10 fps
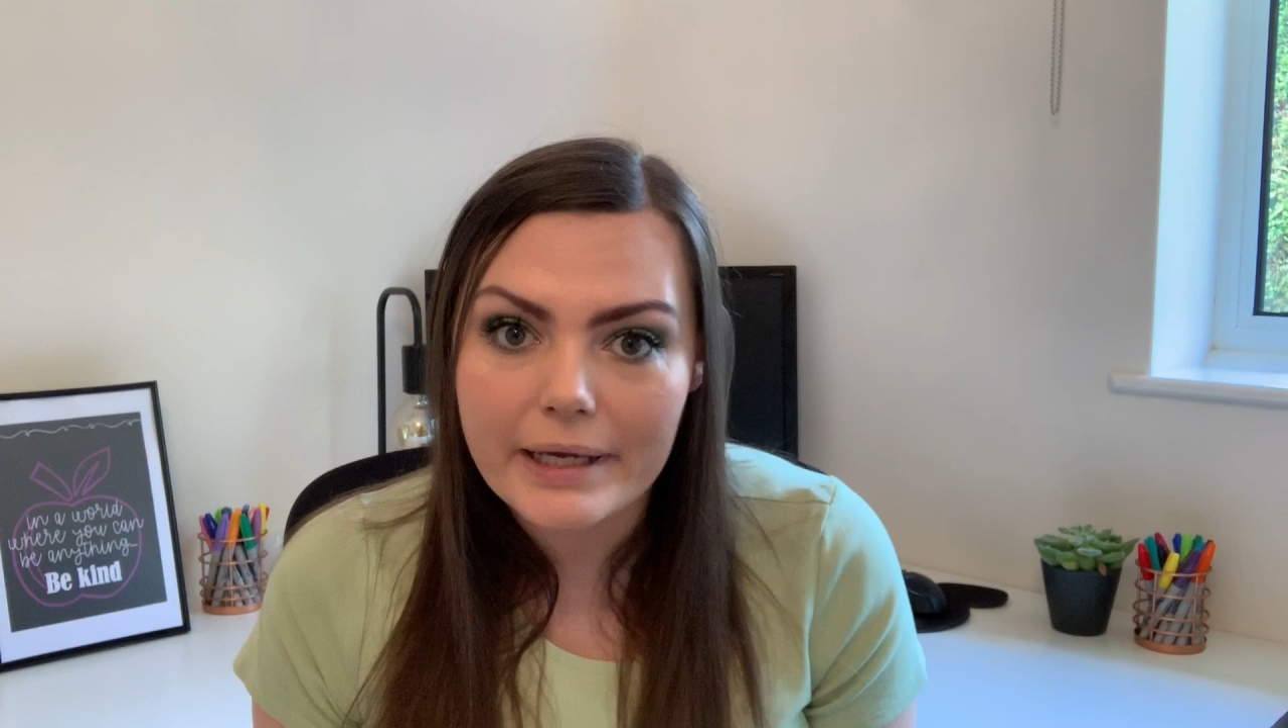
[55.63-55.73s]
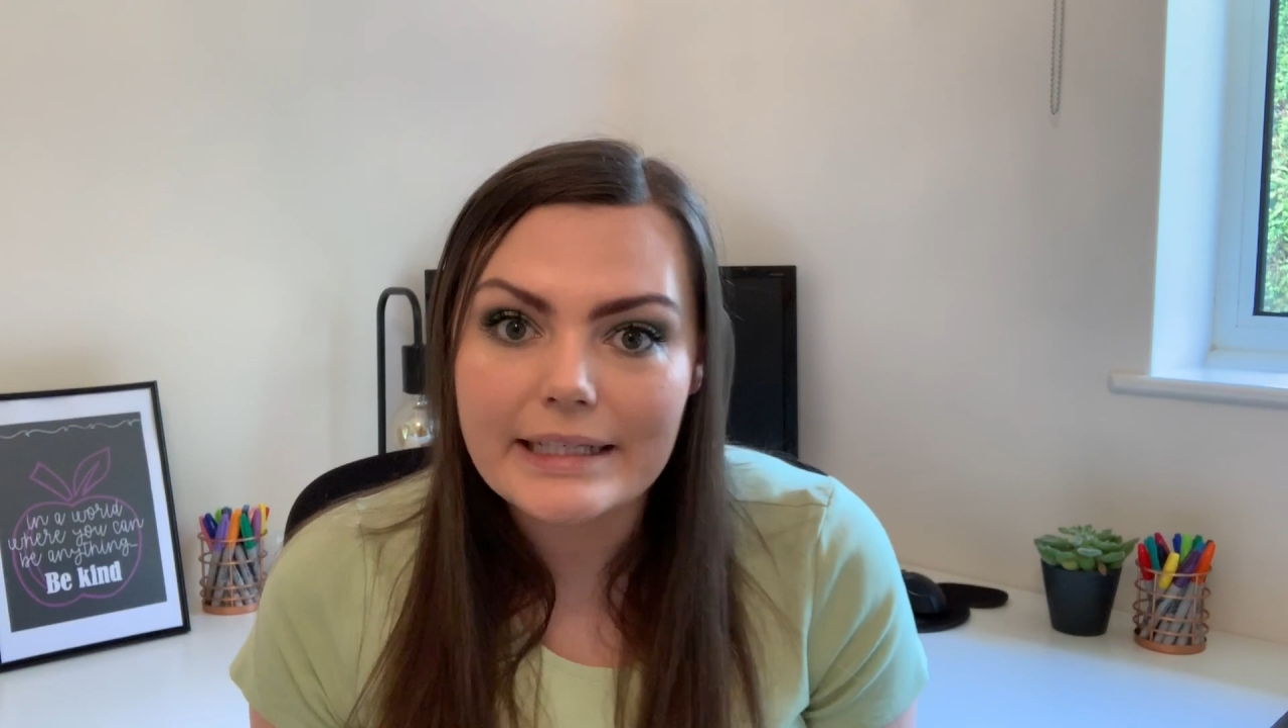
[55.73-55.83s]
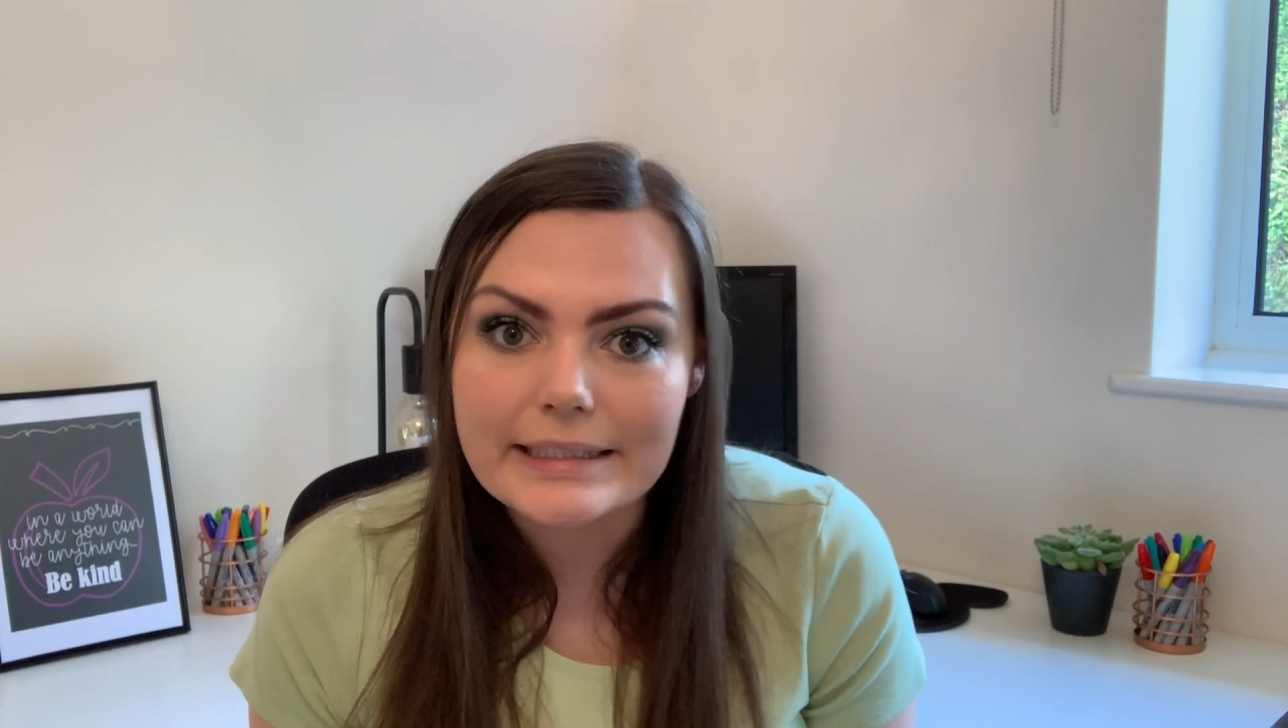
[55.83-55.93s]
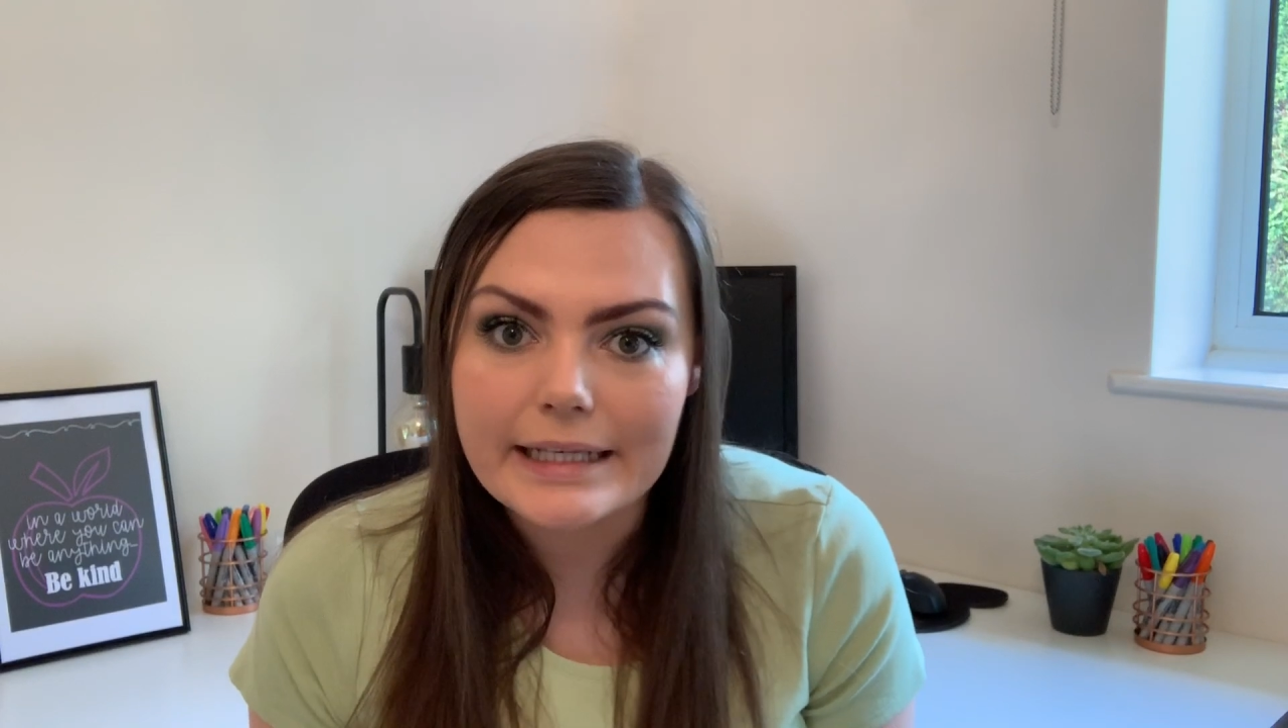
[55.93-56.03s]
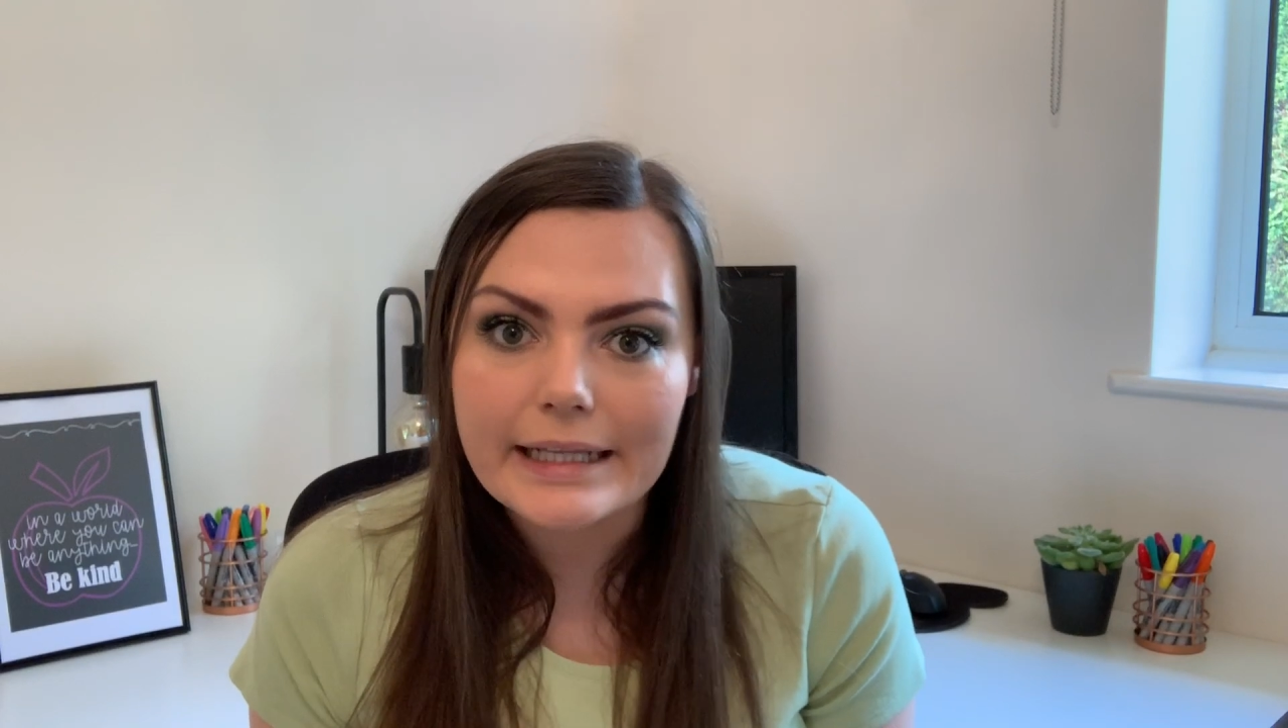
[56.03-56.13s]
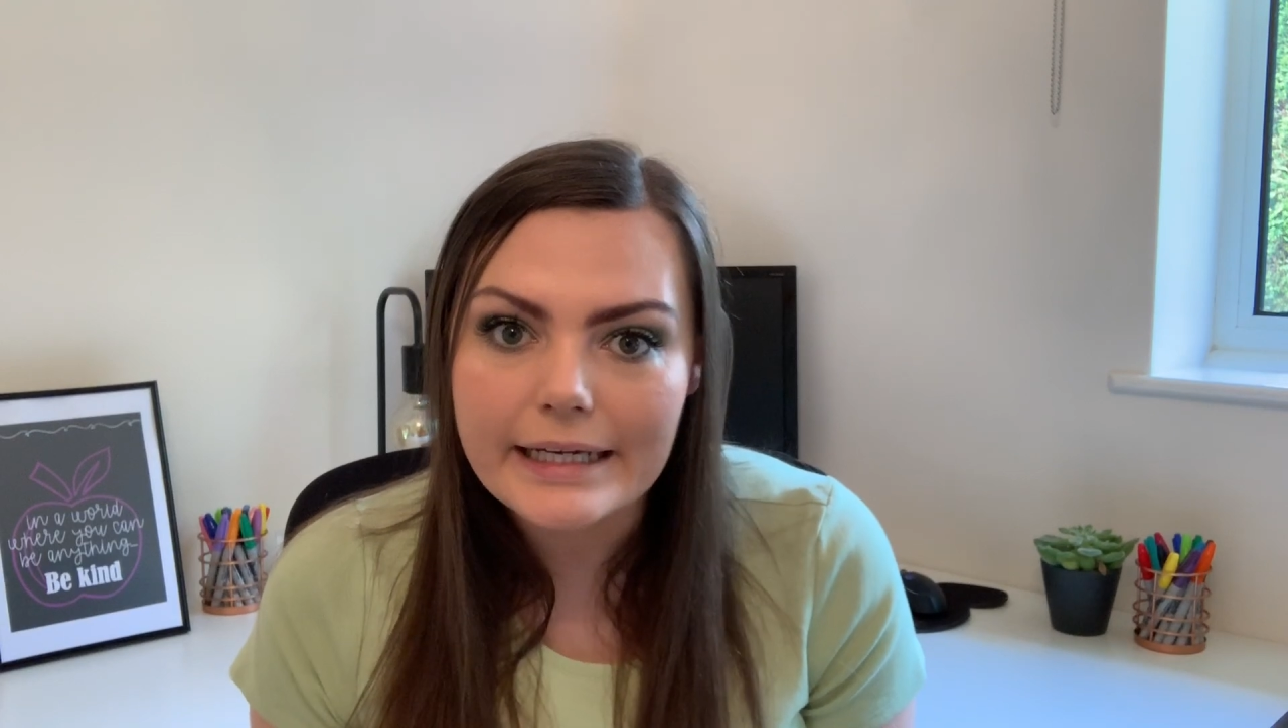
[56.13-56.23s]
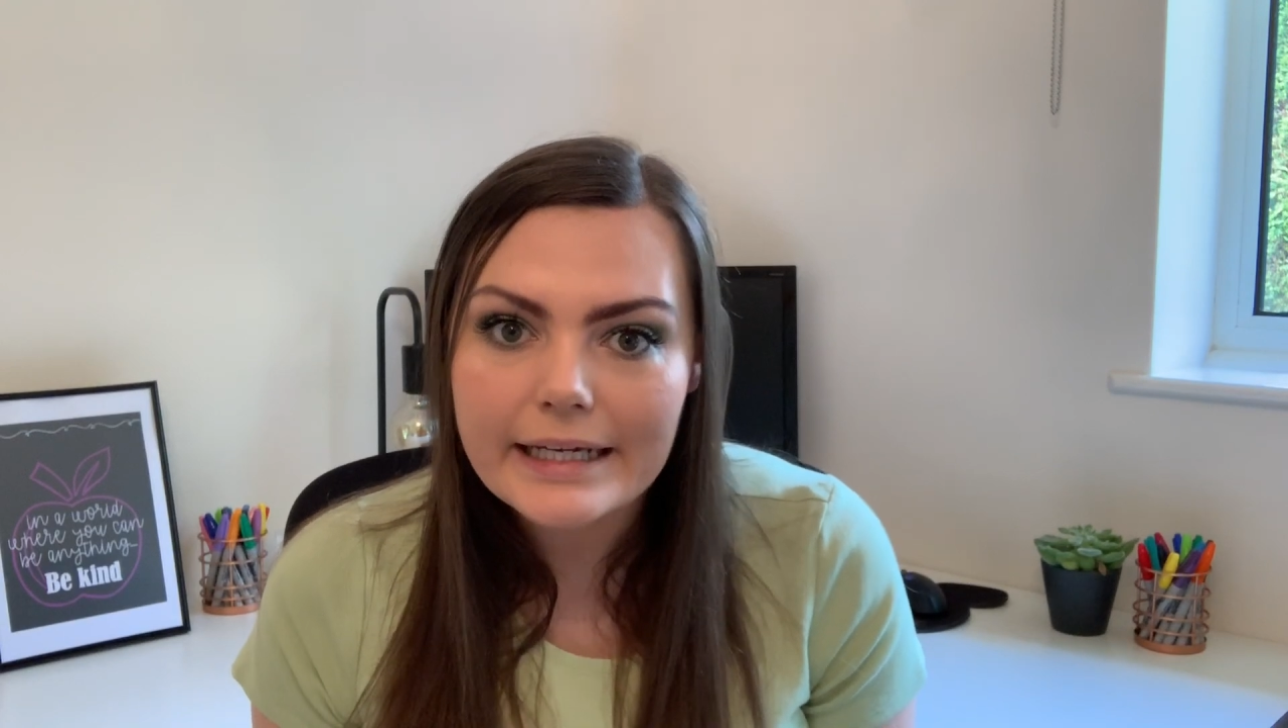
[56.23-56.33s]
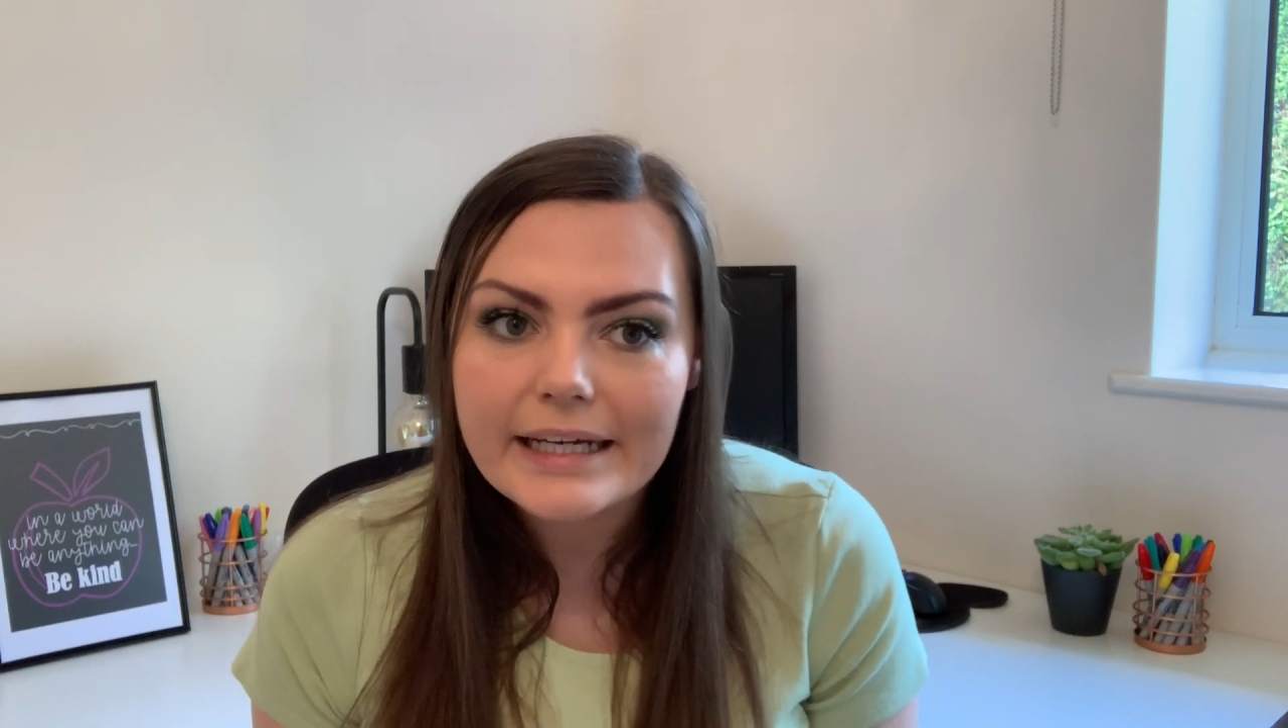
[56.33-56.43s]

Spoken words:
basically.